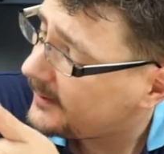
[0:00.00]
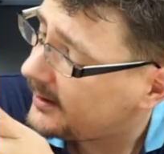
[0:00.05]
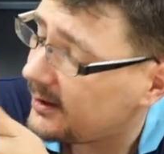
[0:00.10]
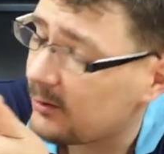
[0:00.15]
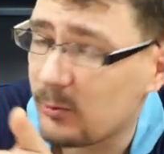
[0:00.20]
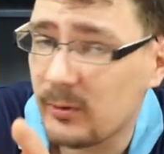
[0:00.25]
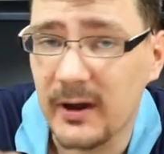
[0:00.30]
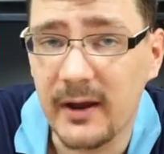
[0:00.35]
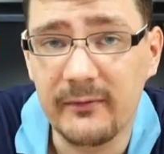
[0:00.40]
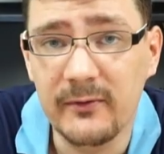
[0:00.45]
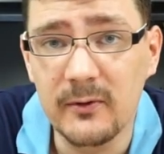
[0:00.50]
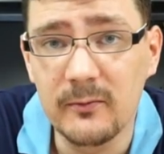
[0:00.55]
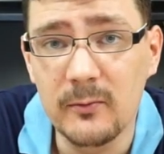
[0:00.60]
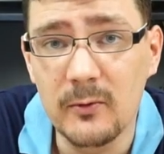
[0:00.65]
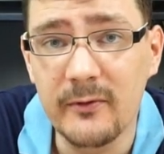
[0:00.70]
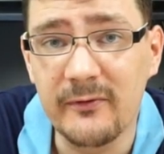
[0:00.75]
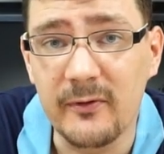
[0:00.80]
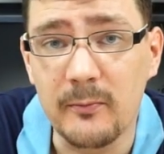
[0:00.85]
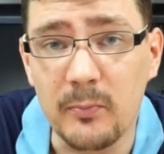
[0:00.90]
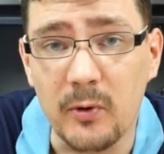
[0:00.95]
and we have the
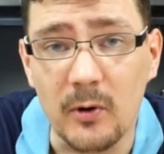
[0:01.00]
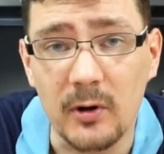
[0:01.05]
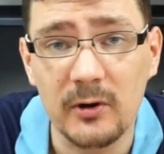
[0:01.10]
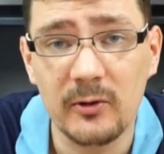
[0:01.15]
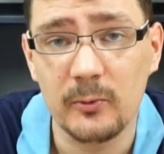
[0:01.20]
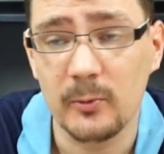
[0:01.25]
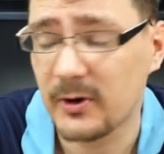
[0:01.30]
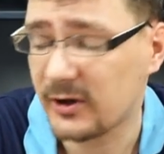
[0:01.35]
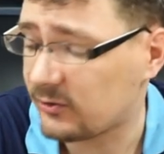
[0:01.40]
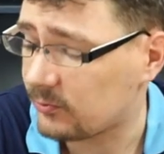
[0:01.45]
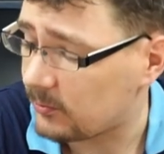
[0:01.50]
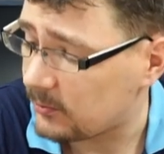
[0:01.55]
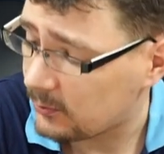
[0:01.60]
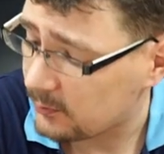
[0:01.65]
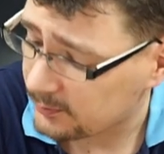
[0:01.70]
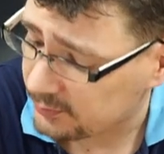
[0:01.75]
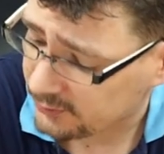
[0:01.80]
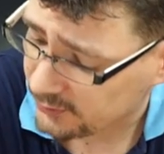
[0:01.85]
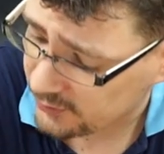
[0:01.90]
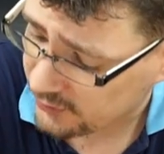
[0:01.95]
woofer port which
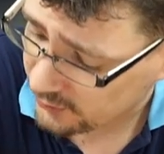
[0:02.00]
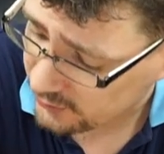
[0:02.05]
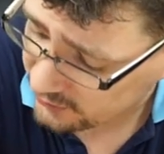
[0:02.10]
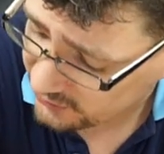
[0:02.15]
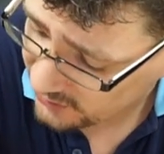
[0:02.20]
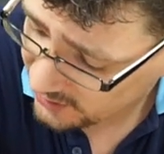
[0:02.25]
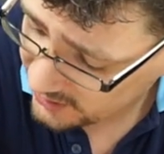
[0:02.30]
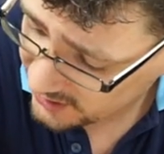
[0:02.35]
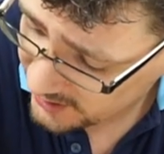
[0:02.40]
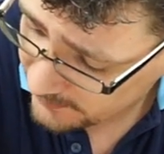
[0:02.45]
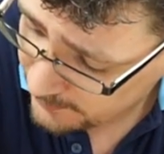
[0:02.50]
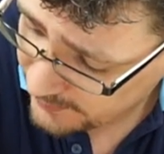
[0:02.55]
will produce the